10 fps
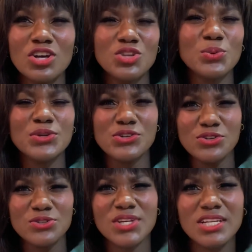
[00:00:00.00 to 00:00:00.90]
you would
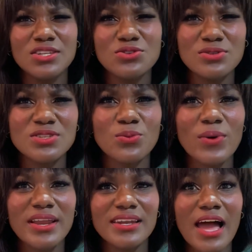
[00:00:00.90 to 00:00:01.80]
usually use a
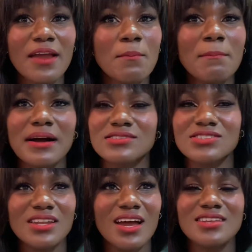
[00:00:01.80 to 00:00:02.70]
word like mashallah.